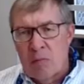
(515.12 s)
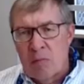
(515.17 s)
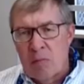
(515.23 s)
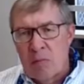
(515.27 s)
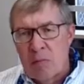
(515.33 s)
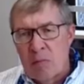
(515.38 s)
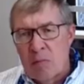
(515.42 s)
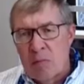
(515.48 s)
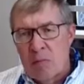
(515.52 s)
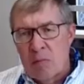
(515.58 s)

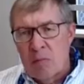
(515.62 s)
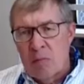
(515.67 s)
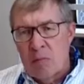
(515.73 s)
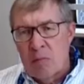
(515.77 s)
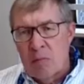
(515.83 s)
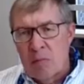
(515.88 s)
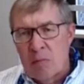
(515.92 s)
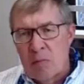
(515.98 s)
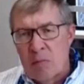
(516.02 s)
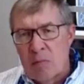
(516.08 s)

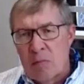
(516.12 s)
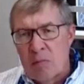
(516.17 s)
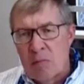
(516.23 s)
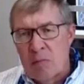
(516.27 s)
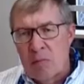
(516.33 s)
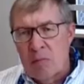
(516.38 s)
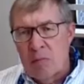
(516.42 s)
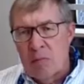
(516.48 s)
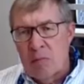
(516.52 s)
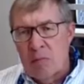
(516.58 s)

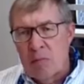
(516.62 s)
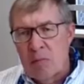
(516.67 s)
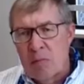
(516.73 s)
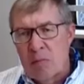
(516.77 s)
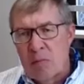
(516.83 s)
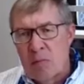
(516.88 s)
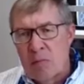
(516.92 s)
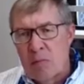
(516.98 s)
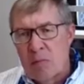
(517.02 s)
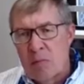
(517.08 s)

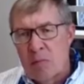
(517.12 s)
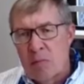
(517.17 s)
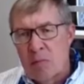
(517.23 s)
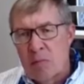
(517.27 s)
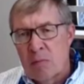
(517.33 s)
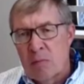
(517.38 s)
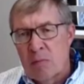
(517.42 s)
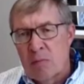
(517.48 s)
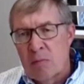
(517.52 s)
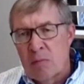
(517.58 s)

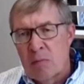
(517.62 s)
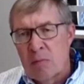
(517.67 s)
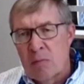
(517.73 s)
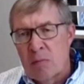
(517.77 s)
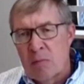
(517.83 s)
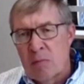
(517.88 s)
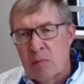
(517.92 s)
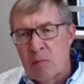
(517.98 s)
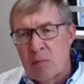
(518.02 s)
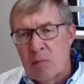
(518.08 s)

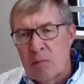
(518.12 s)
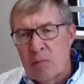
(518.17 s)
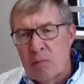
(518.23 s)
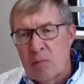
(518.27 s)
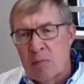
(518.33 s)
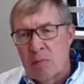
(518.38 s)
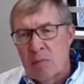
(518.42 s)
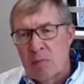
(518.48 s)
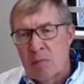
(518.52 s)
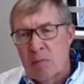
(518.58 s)

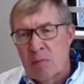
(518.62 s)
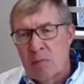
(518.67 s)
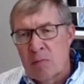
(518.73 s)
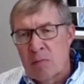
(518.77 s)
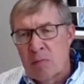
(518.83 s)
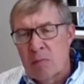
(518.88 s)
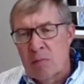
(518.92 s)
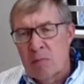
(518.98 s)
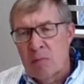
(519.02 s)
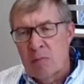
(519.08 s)

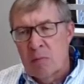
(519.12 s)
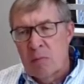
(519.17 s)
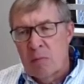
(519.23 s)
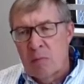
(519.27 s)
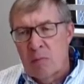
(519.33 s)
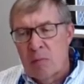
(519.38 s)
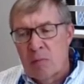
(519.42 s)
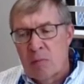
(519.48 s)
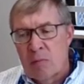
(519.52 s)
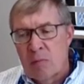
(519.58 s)

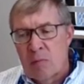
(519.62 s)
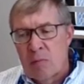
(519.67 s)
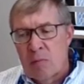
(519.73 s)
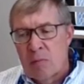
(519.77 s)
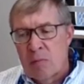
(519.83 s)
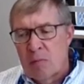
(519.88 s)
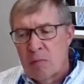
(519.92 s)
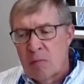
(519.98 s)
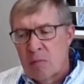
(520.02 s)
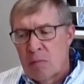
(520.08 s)

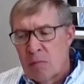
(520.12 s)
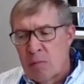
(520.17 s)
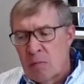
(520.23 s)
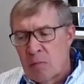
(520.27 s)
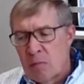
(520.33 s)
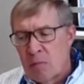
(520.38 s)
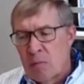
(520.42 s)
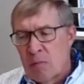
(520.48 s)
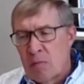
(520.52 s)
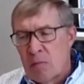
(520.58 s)

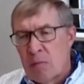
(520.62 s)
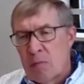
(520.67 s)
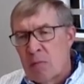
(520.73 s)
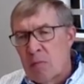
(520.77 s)
[no speech]